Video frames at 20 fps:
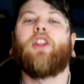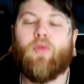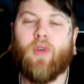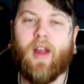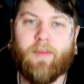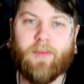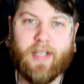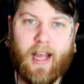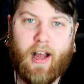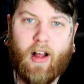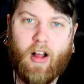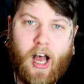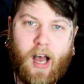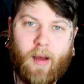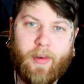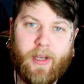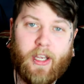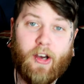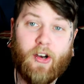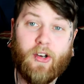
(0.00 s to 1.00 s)
the reptile
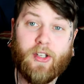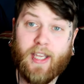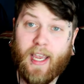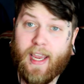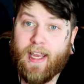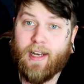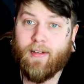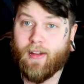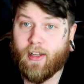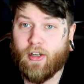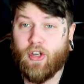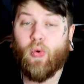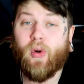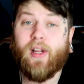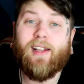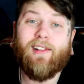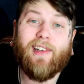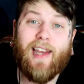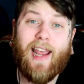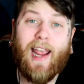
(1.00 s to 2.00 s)
hobby goes in the New
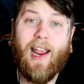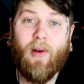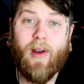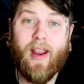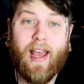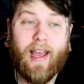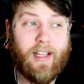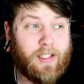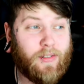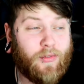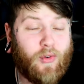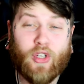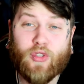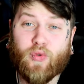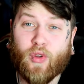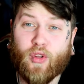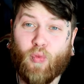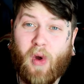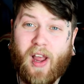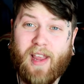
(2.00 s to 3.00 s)
England area. It's of
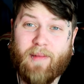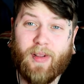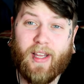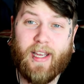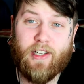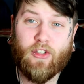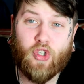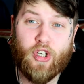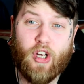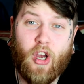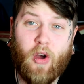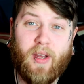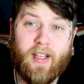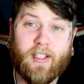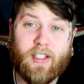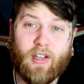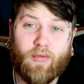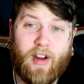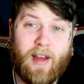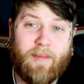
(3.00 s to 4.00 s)
course where the White Plains show
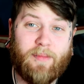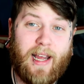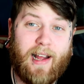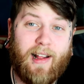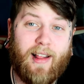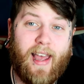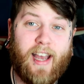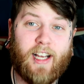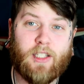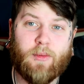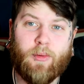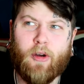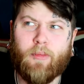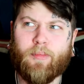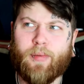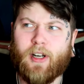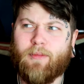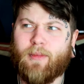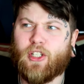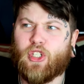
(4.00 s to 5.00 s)
is, the Reptile
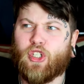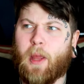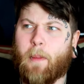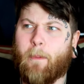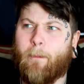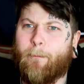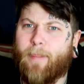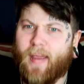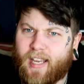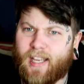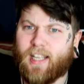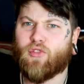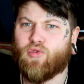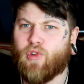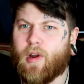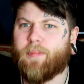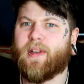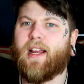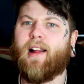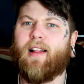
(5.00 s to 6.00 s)
Expo, pretty much the
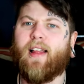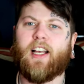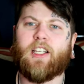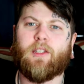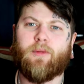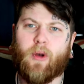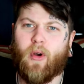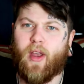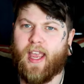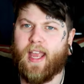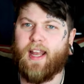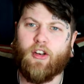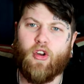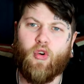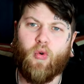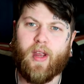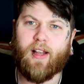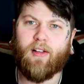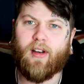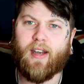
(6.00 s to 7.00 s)
biggest reptile expo in
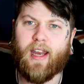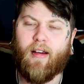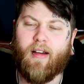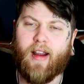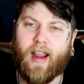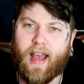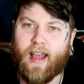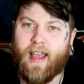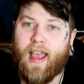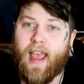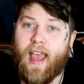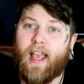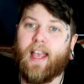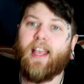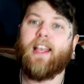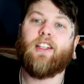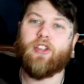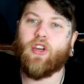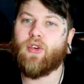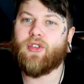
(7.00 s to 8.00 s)
New England area,
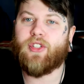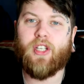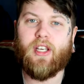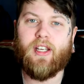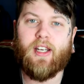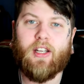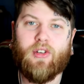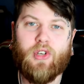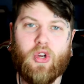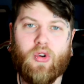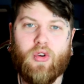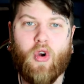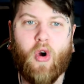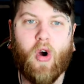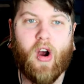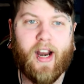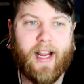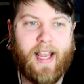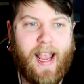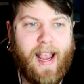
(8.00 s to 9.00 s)
is hosted in New
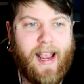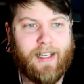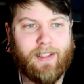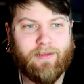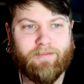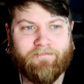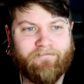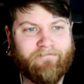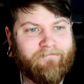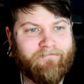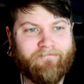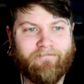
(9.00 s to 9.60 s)
York. And,